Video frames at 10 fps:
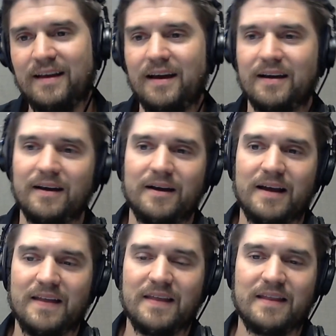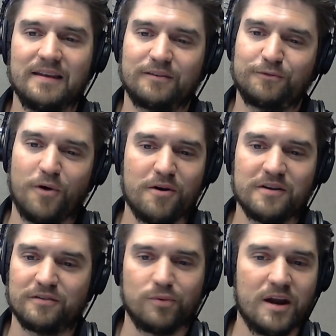And then as far
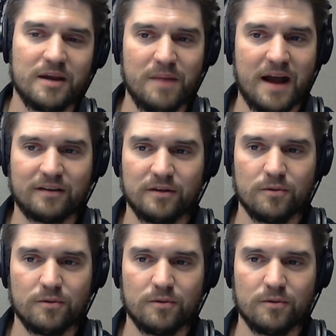as running backs,